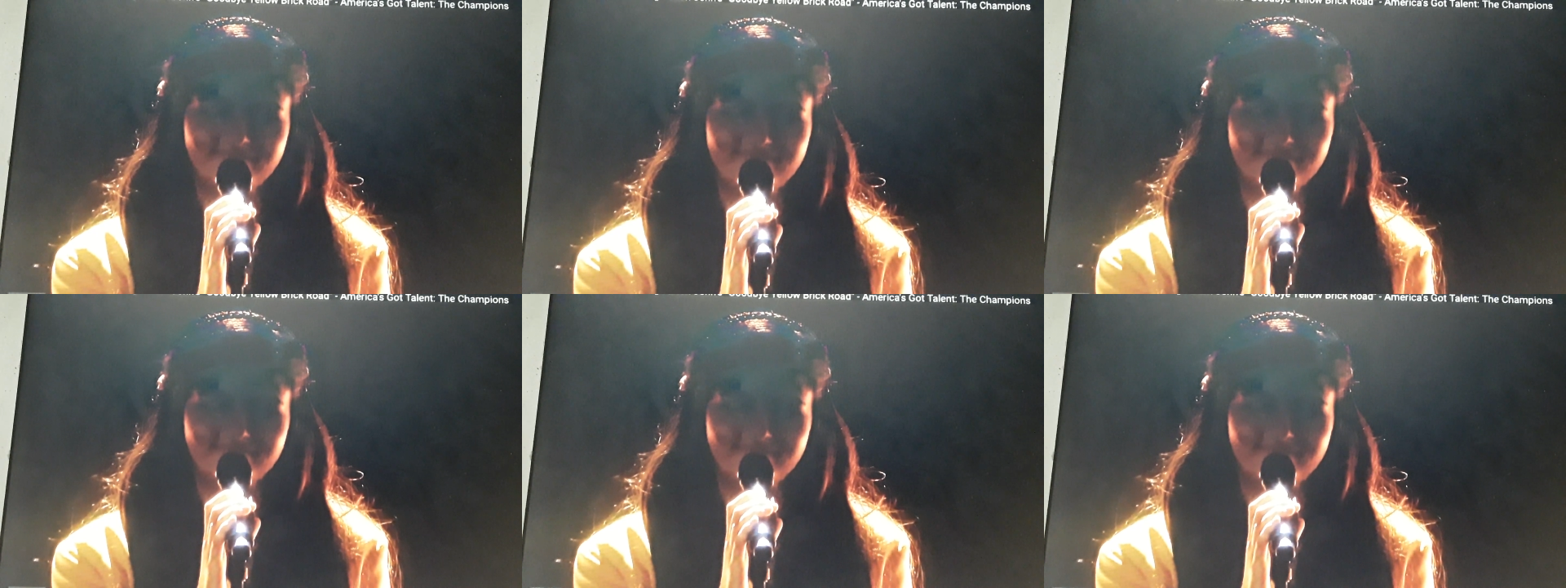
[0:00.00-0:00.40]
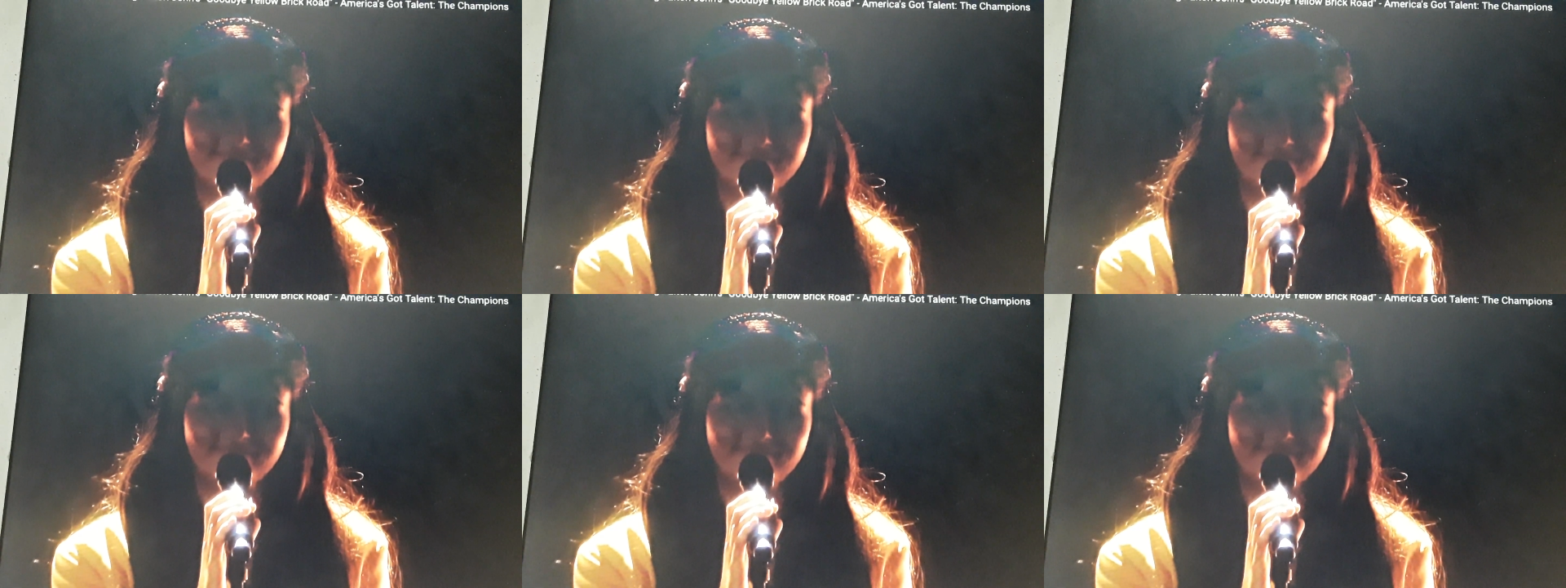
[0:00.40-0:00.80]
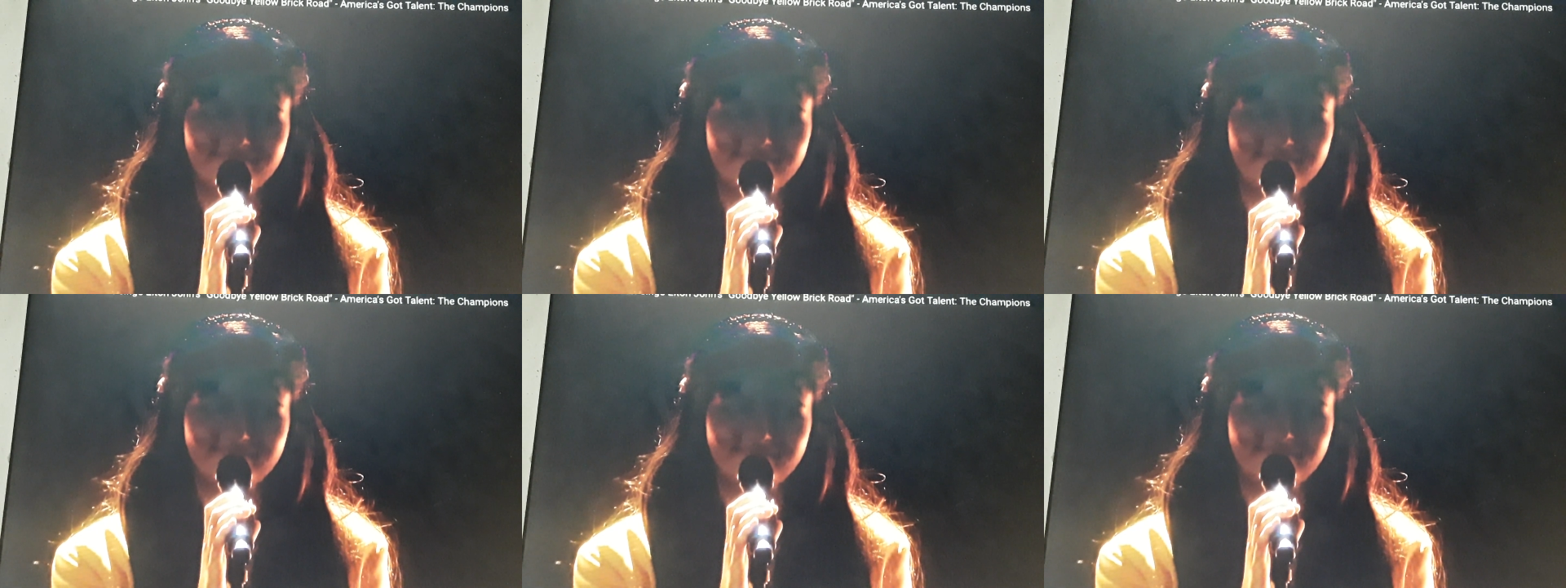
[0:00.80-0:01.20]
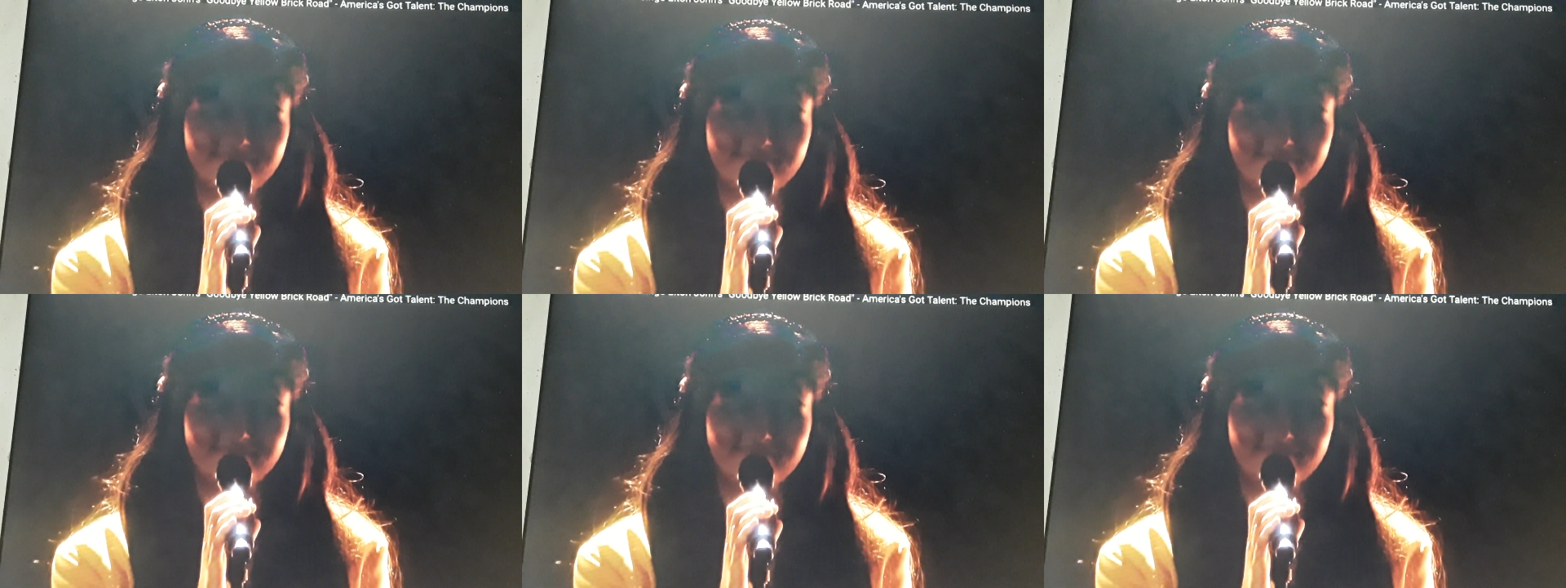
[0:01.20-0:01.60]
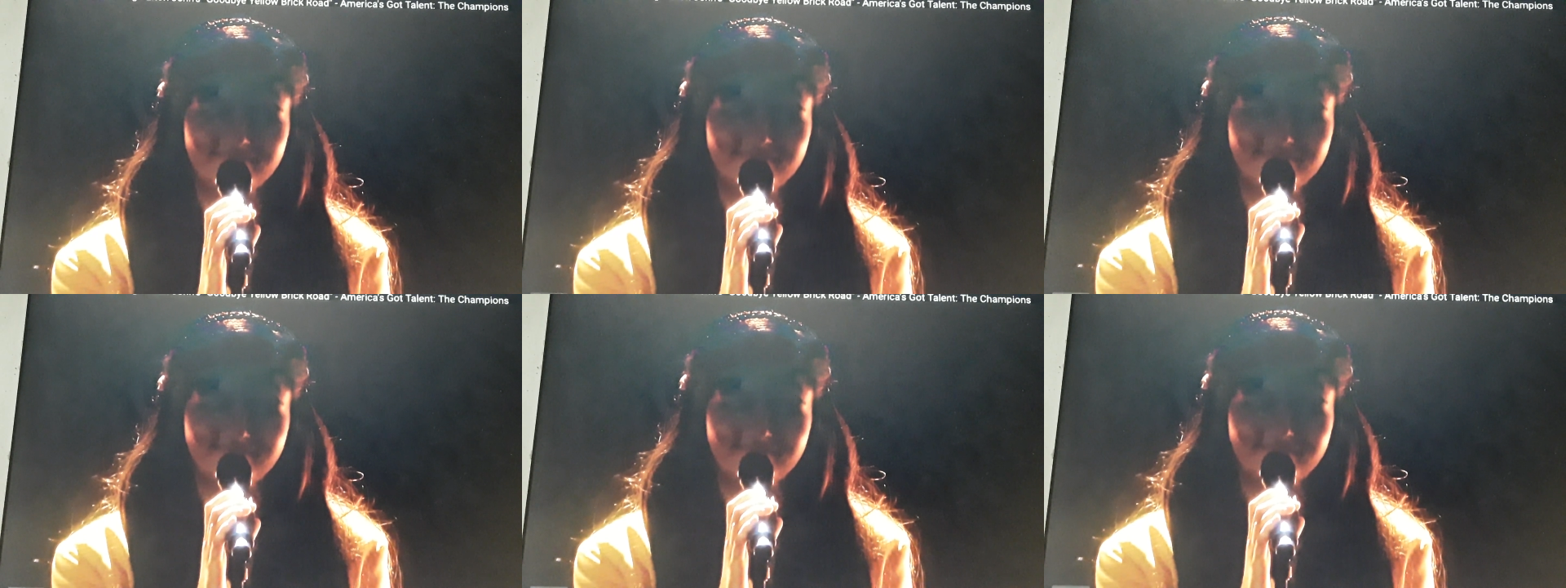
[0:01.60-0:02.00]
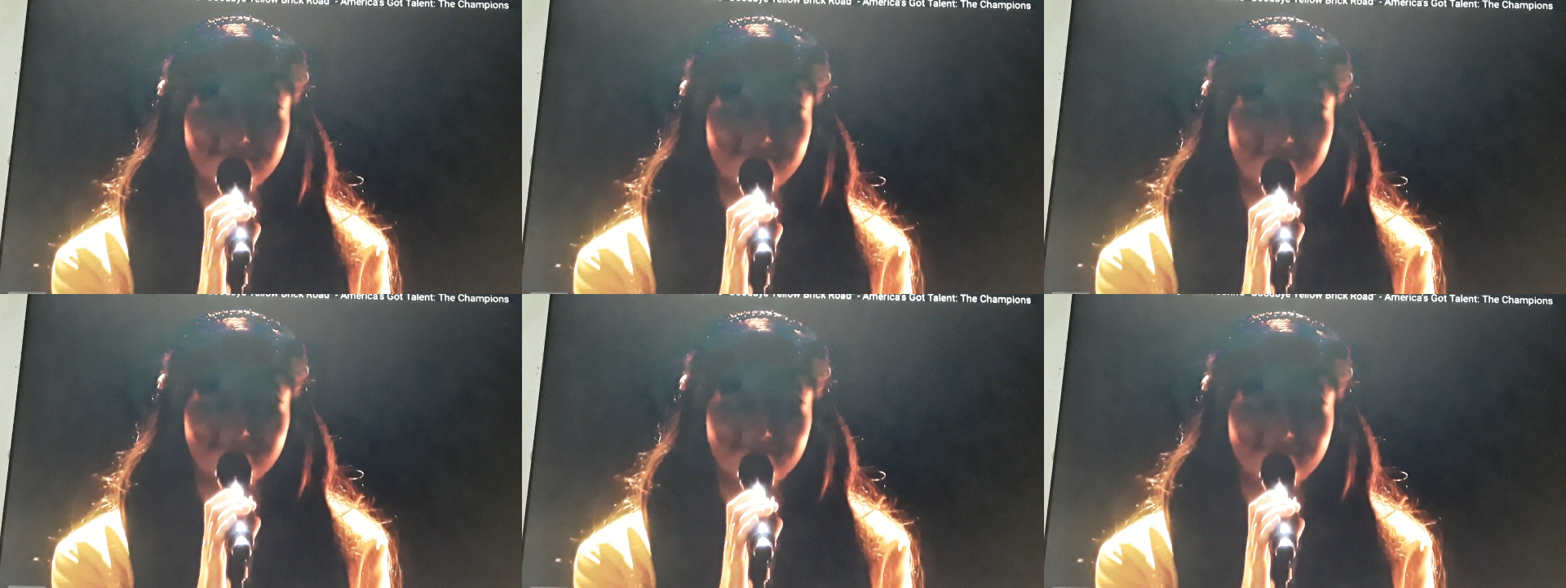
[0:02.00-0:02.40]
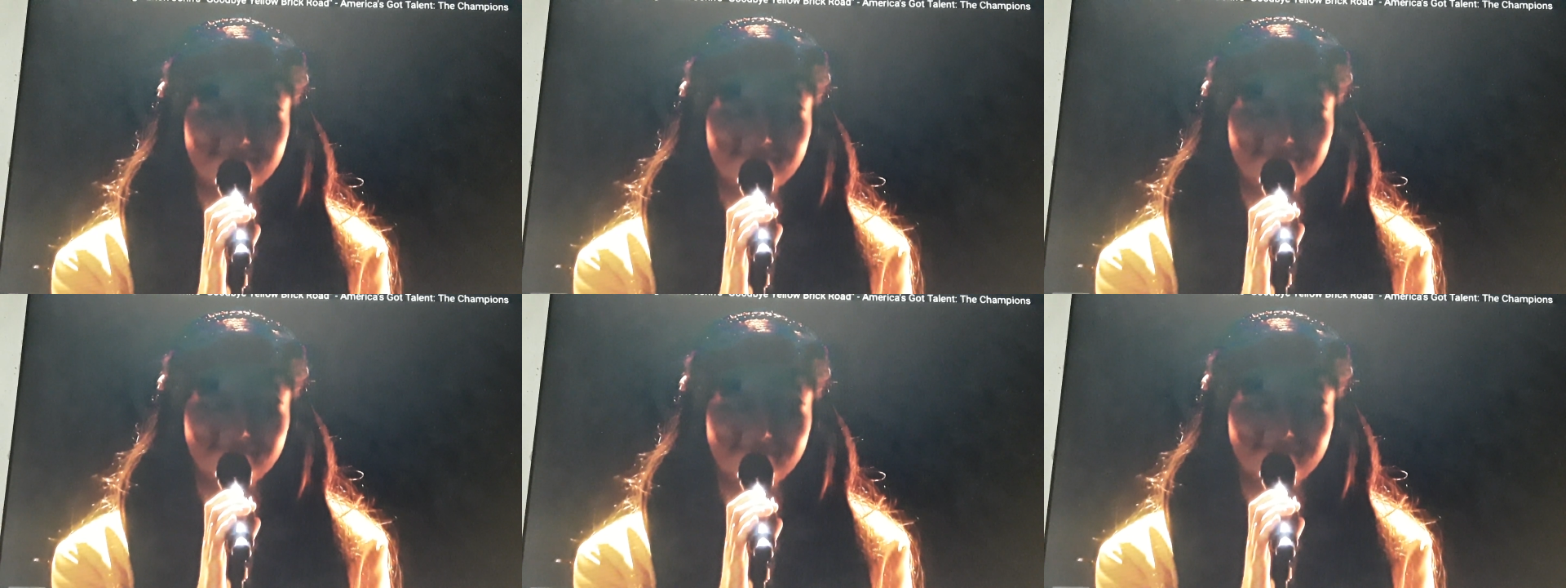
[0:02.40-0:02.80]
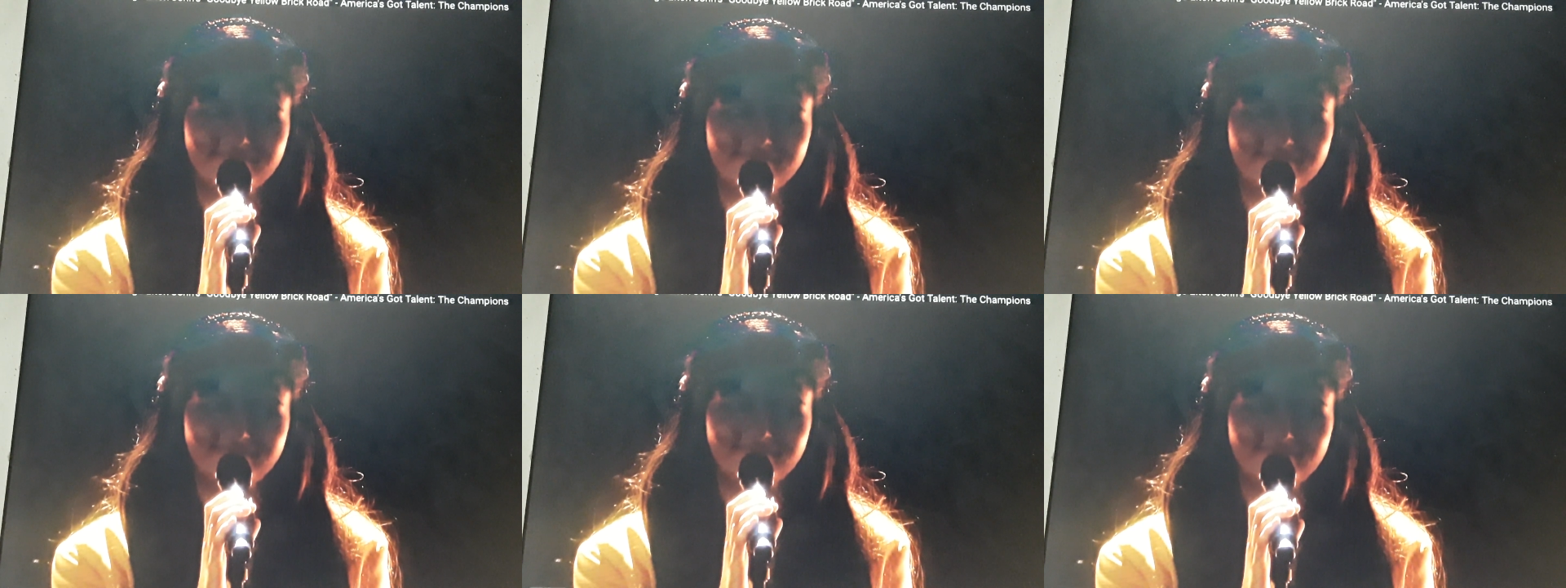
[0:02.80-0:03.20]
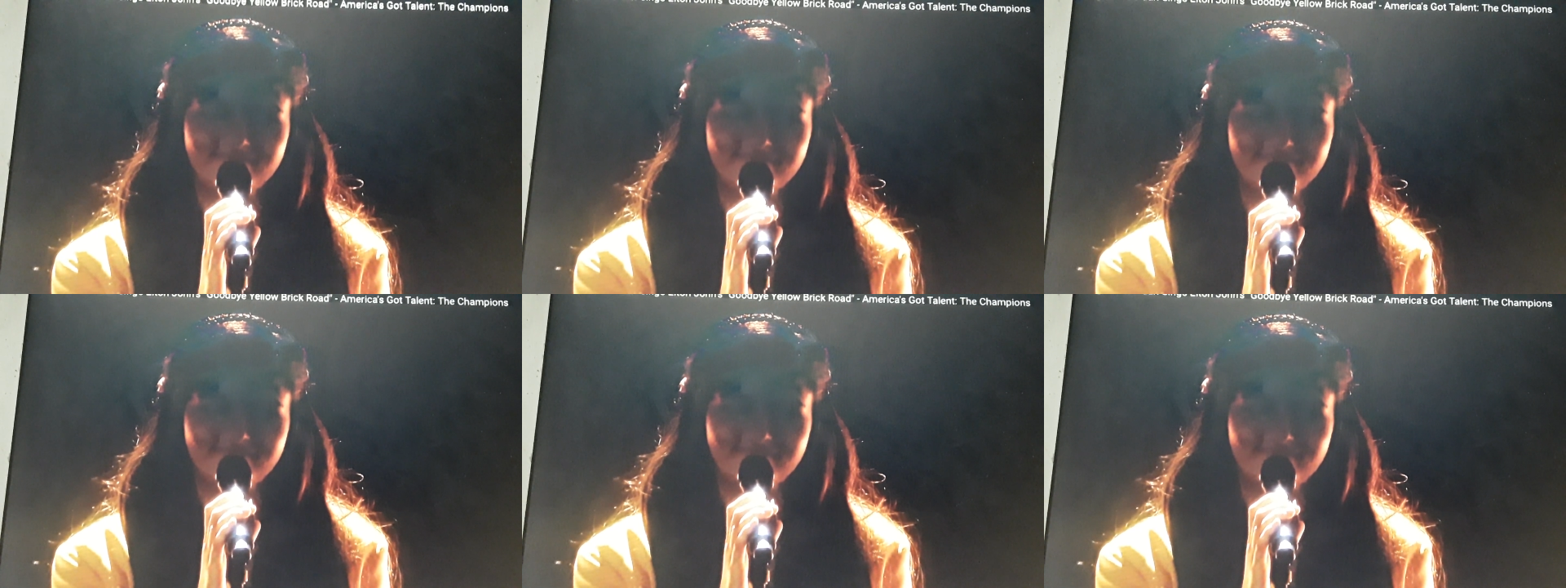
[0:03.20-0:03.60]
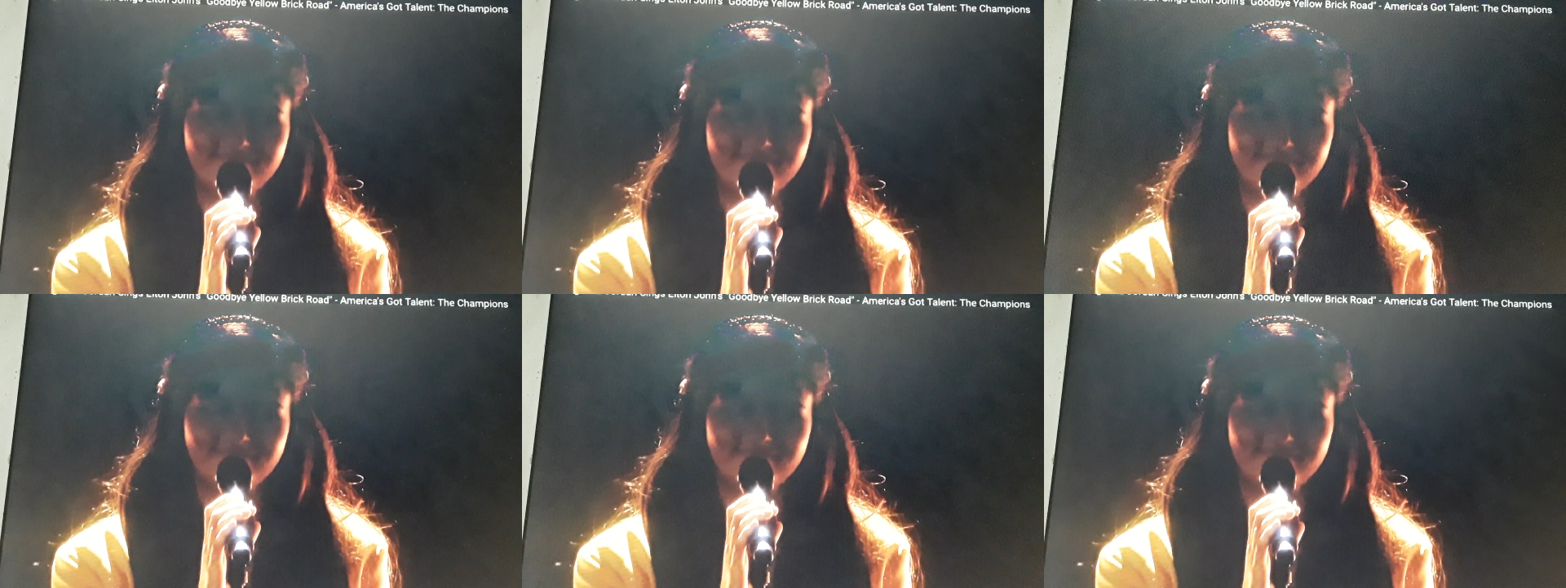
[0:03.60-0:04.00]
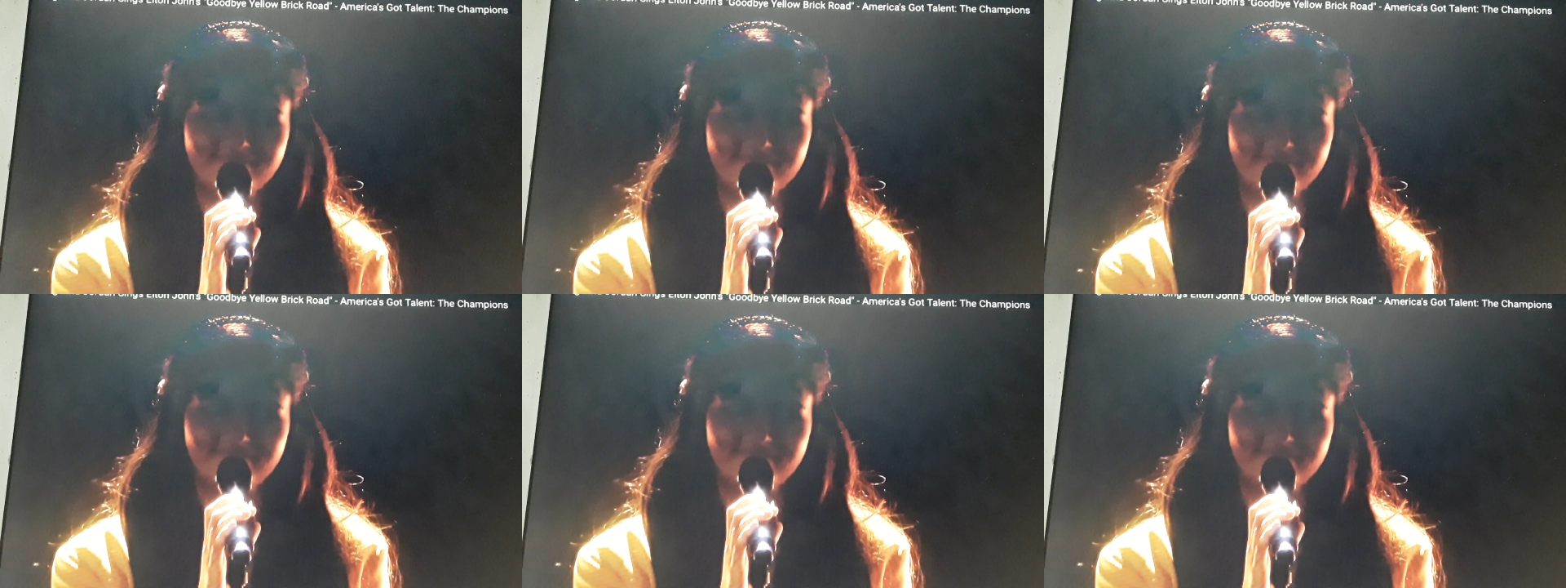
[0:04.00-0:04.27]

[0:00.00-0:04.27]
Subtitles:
(no speaker visible)